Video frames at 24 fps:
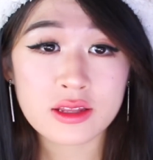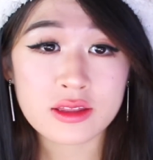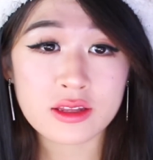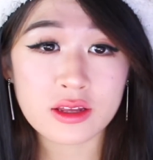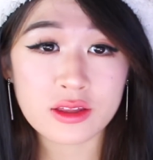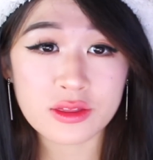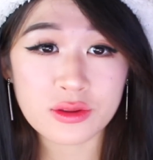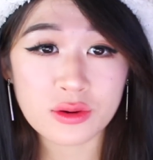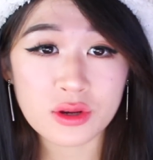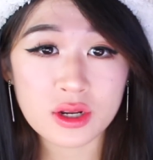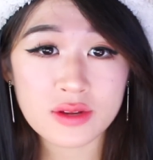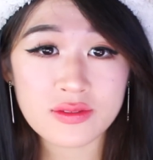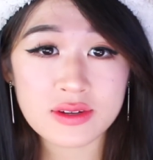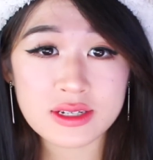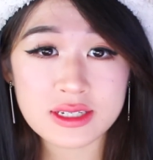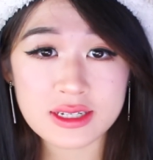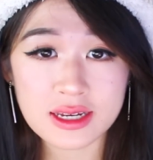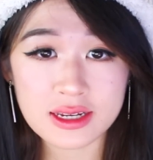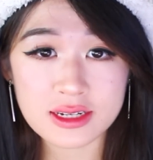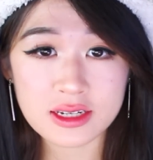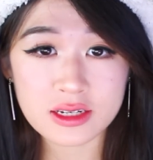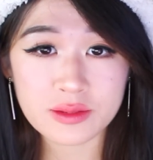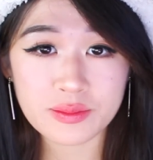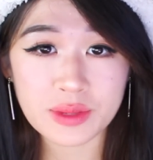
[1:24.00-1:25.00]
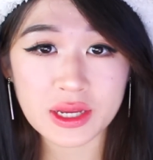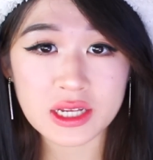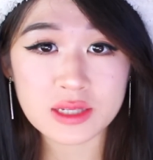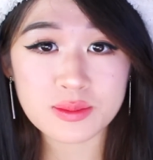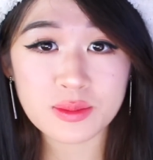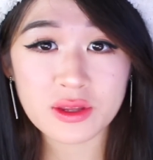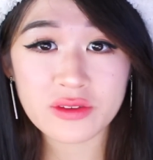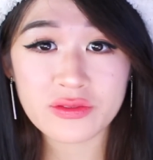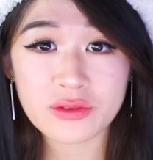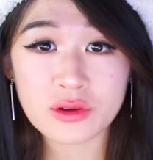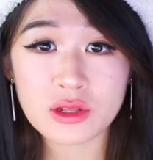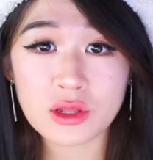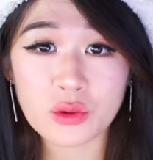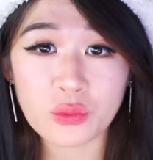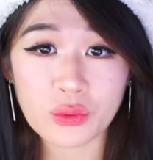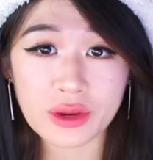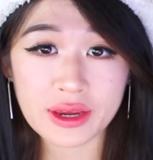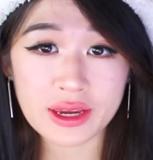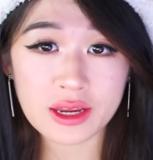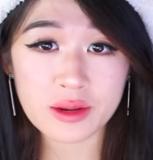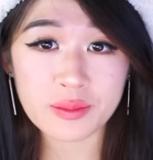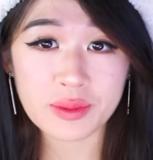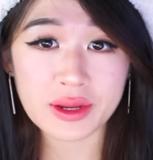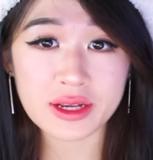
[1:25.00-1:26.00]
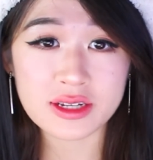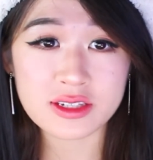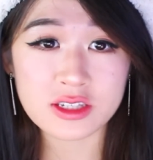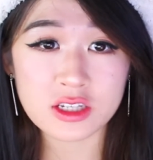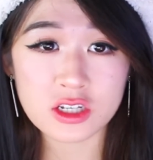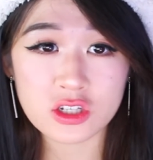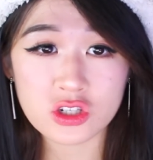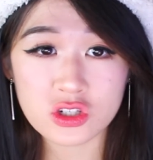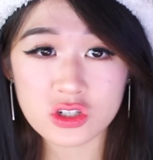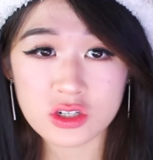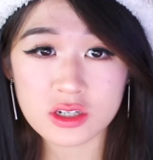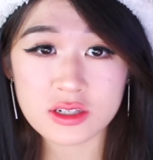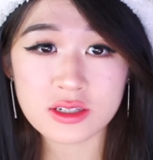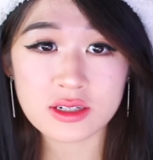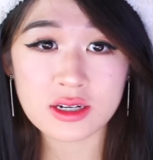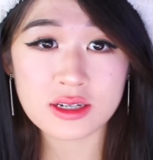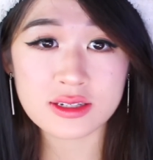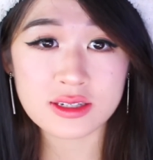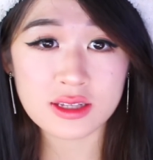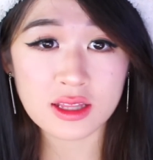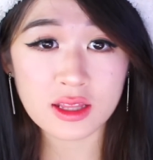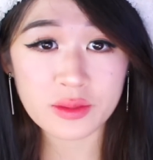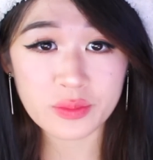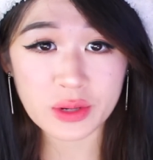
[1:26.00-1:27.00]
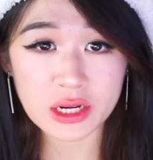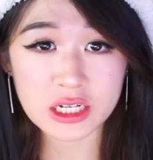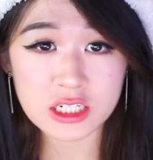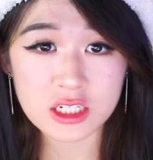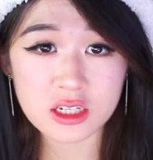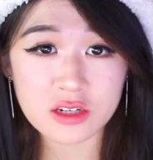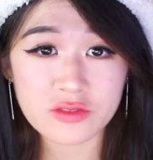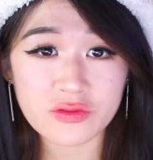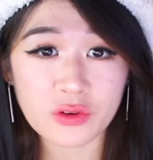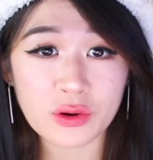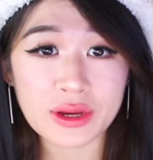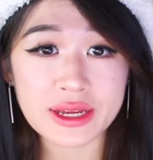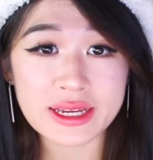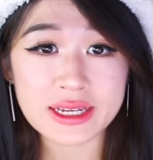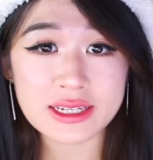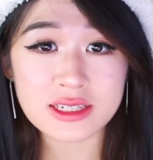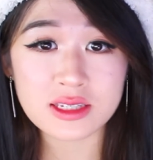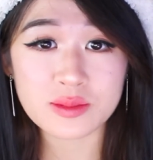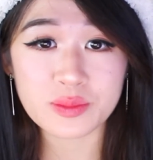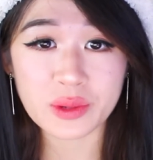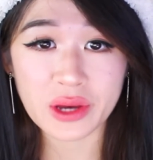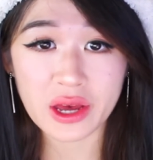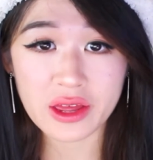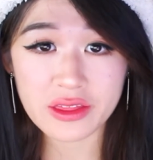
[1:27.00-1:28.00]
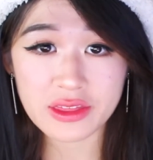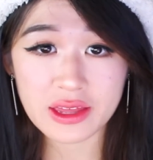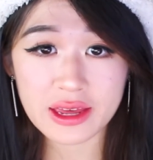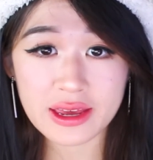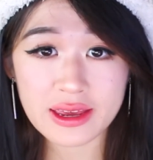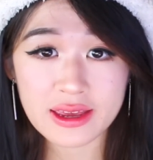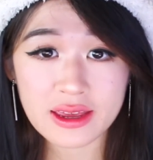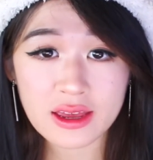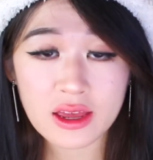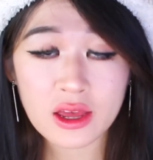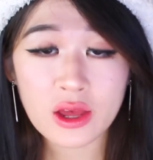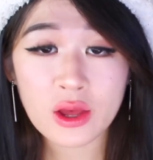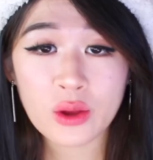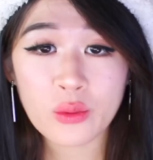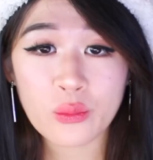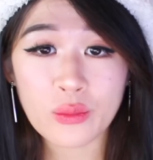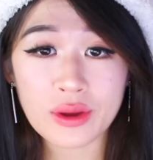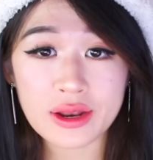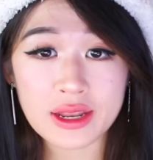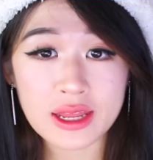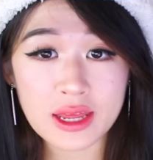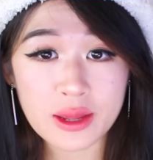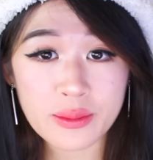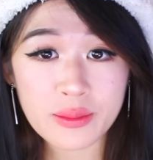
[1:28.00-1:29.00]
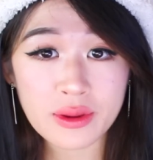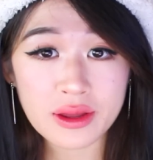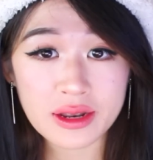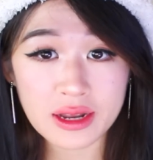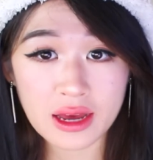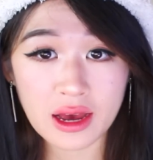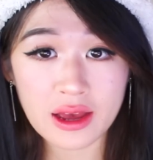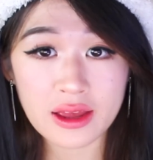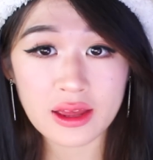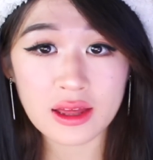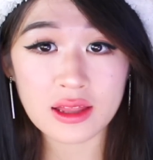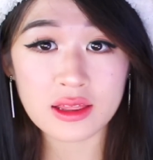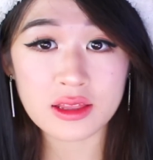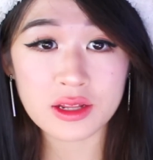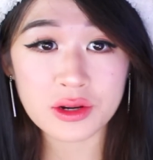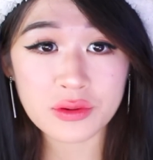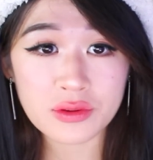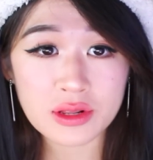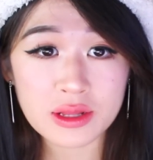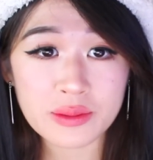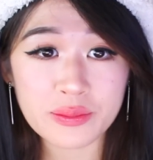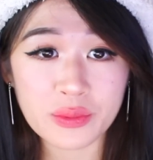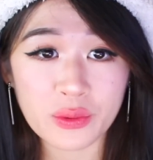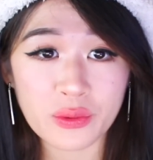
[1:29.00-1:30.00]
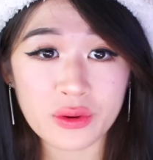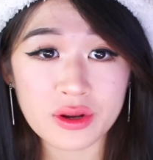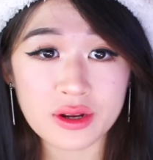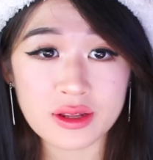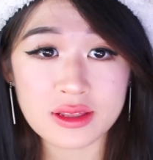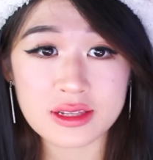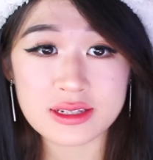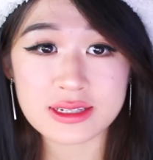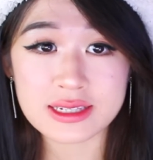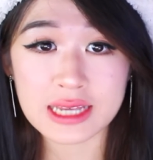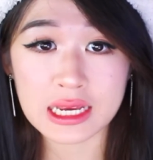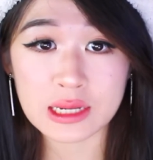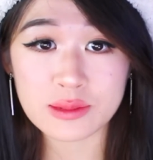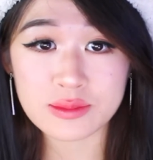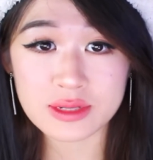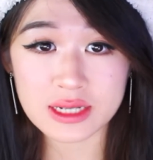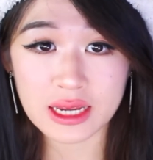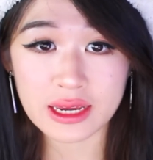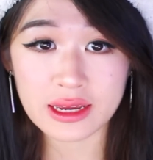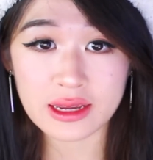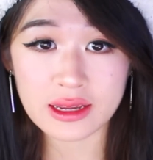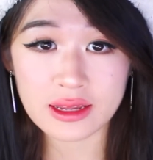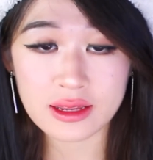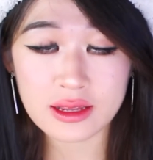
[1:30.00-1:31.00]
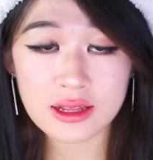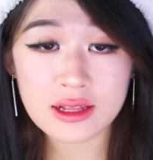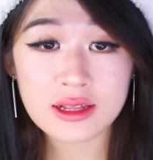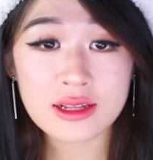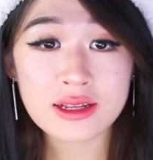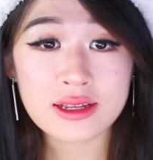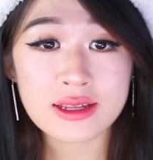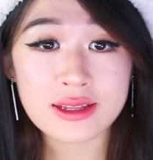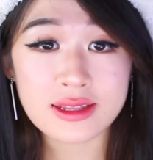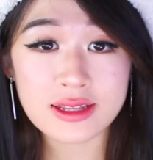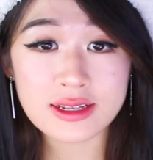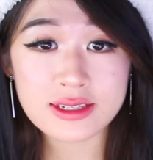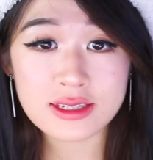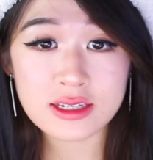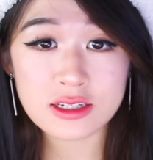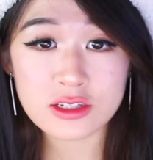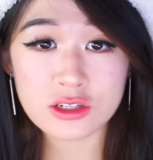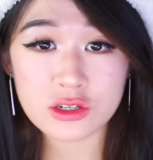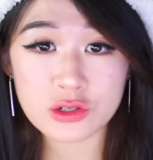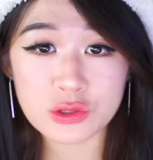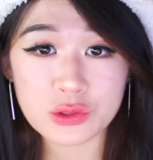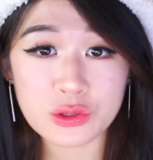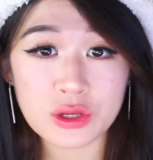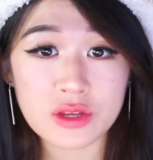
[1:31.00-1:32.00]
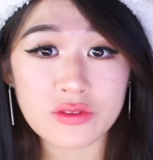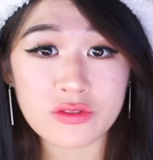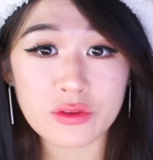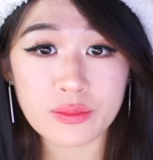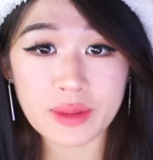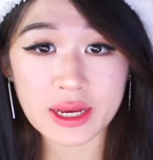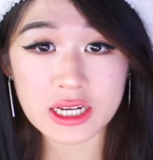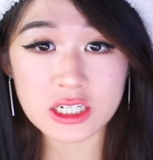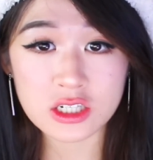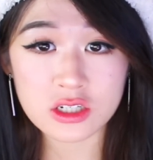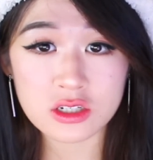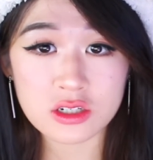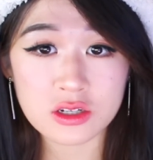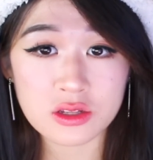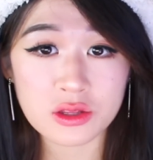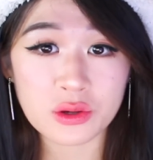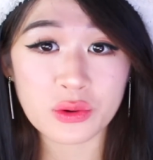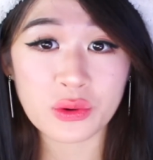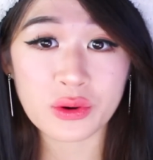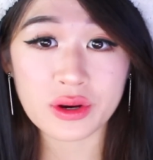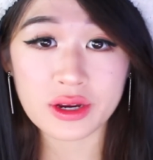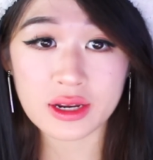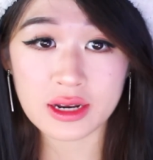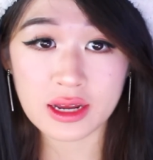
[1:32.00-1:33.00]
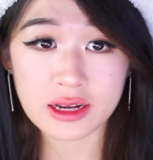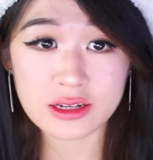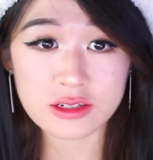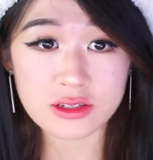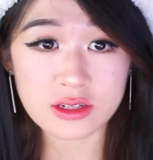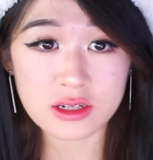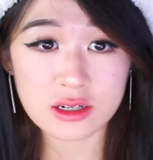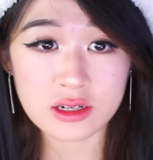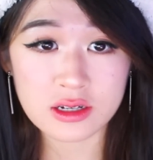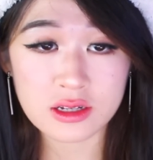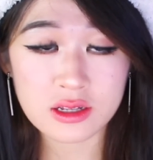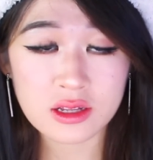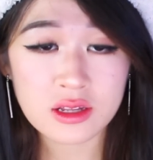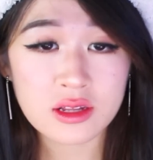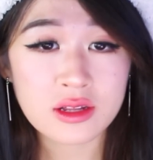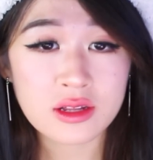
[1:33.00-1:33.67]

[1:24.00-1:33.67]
The thought of attending makes me feel weird because it's just a celebration for his birthday when him and I are literally born on the same day. This isn't new information to the organizer.